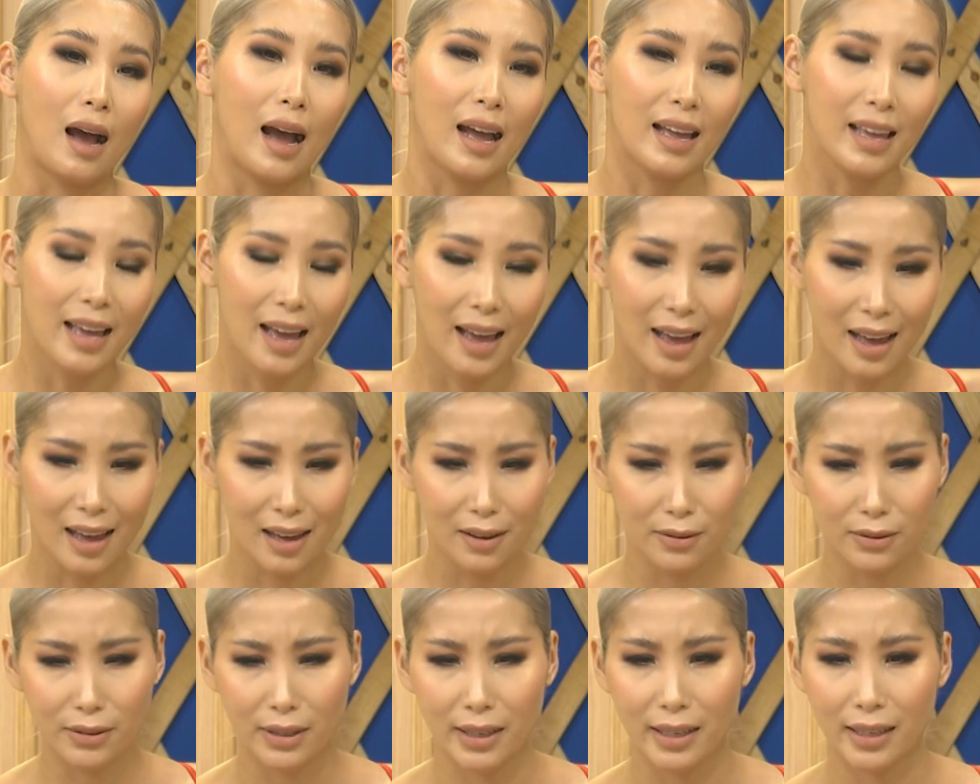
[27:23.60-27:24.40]

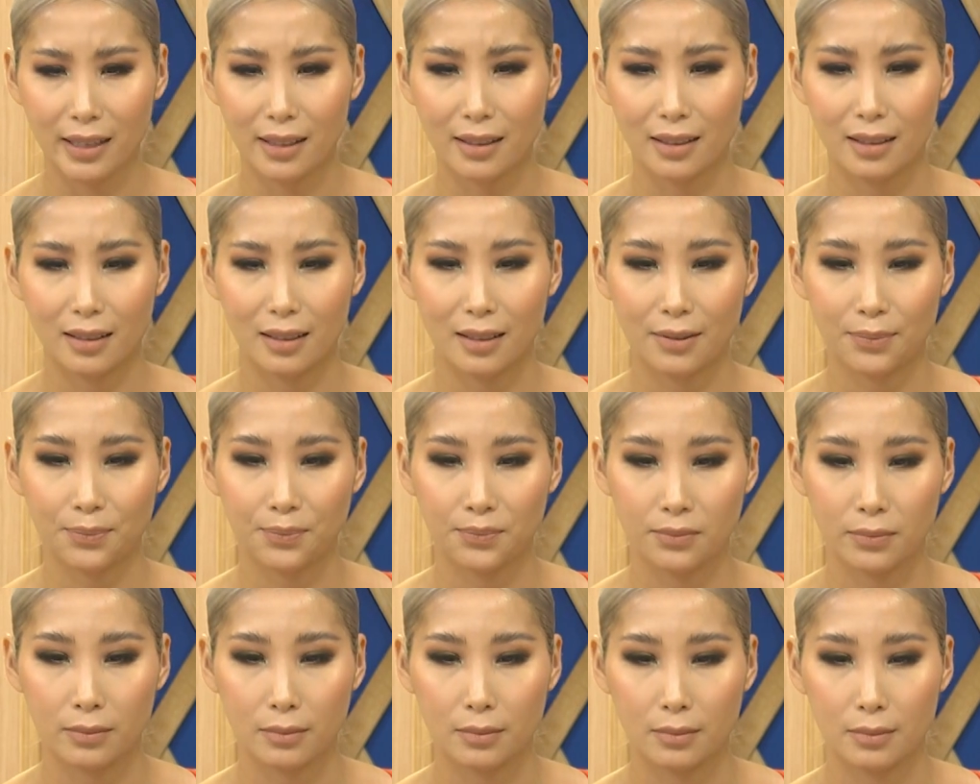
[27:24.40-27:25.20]
have like,
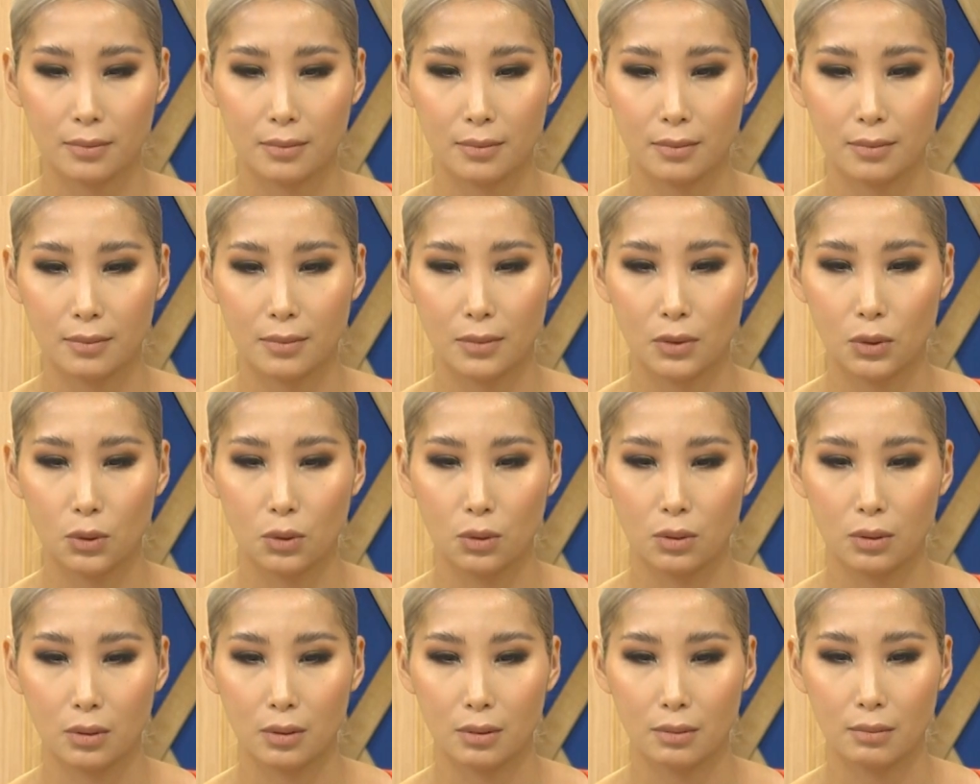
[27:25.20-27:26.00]

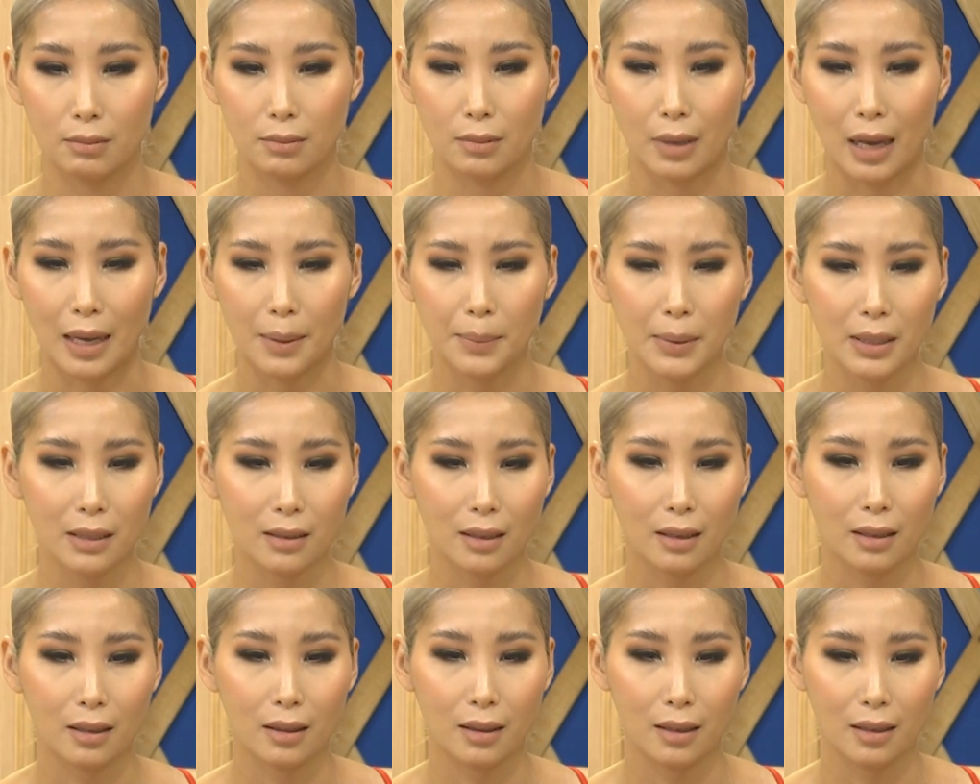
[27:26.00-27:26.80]
I
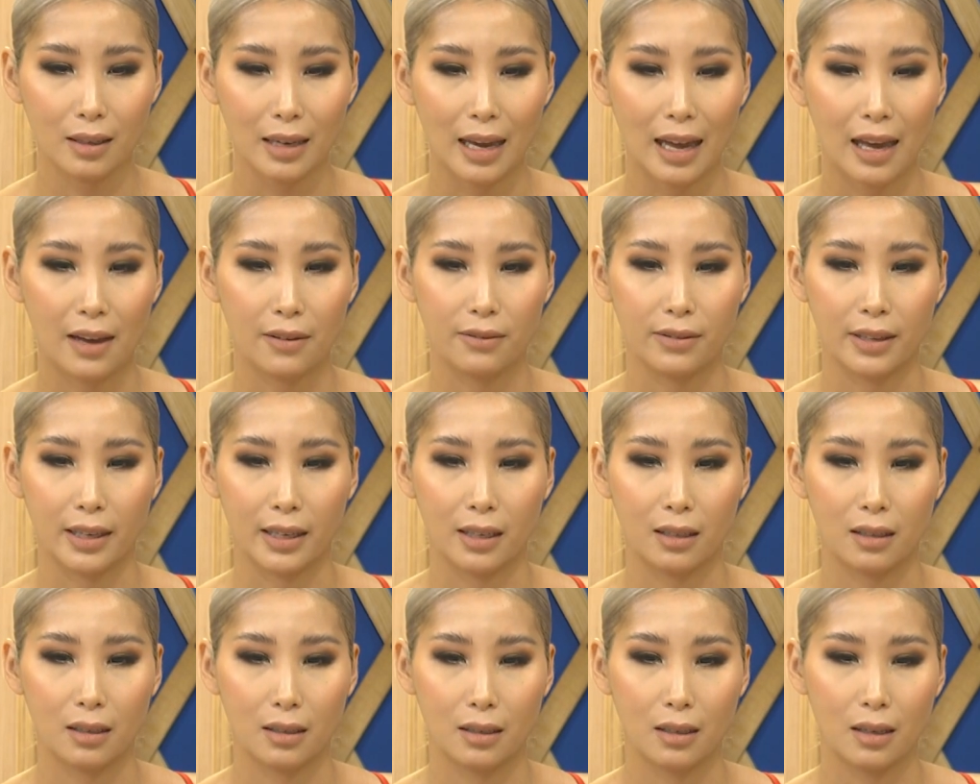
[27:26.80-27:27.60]
think I have
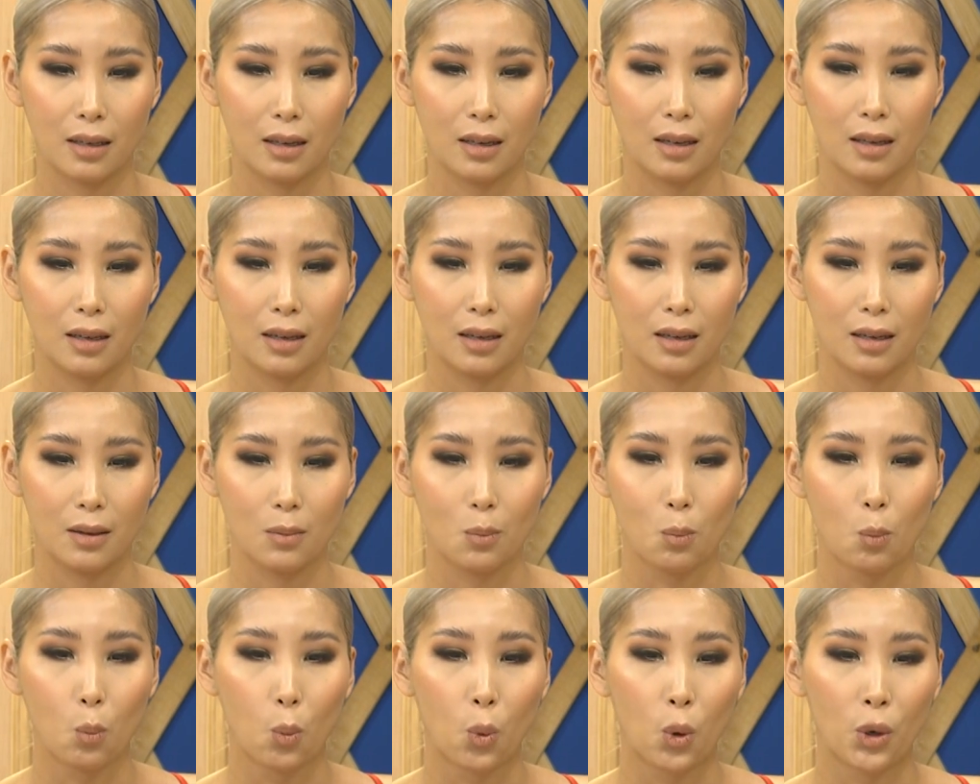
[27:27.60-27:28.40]
like
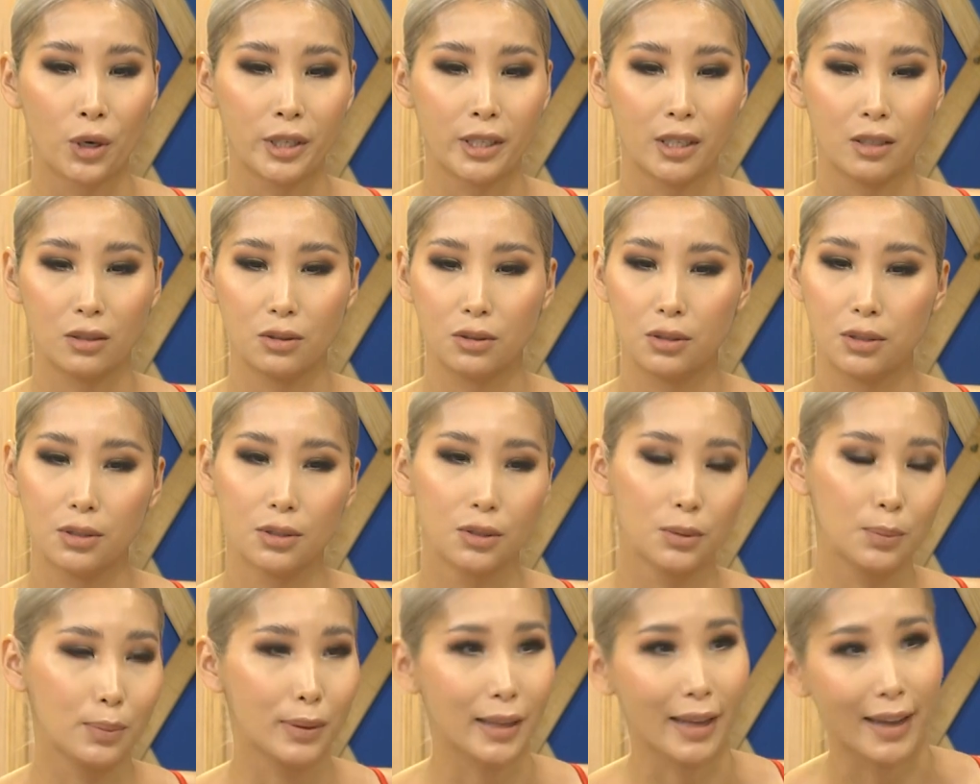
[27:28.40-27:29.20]
more than
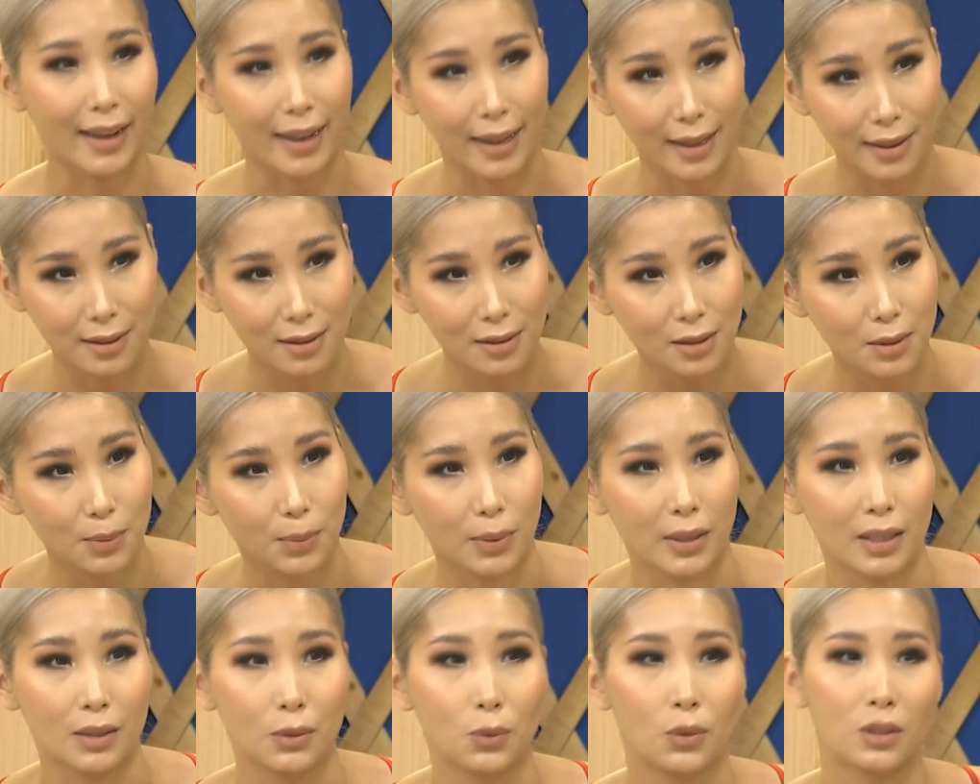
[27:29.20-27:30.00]
2 plans,
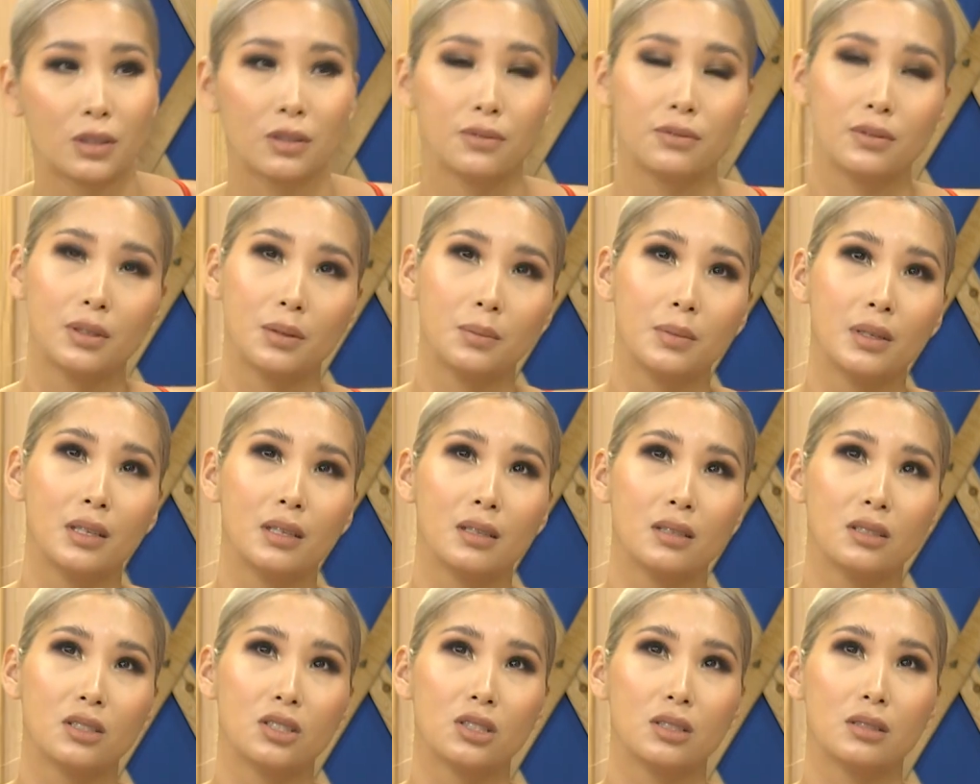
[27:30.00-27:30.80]
but one of them
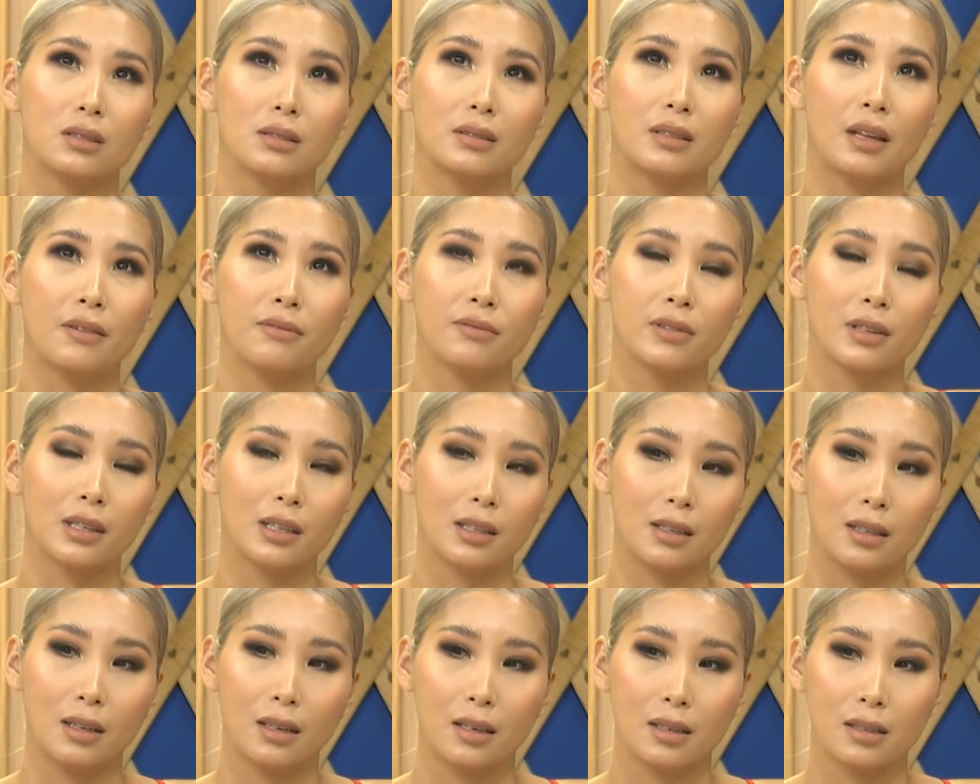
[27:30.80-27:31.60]
is
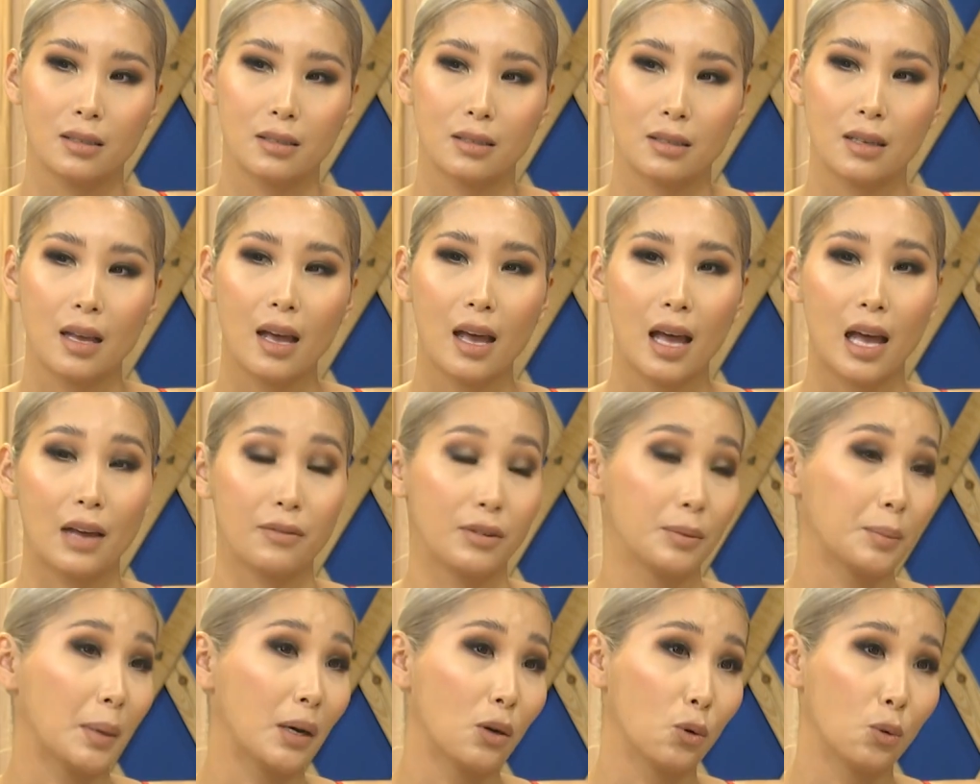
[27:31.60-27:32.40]
definitely
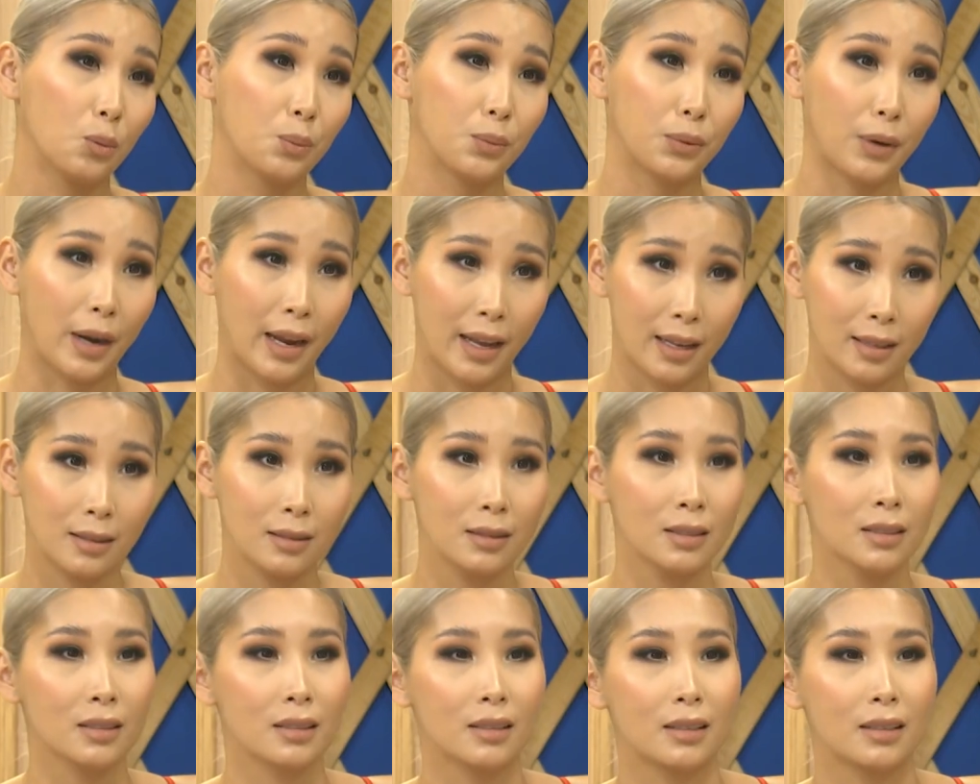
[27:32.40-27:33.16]
having my own brand.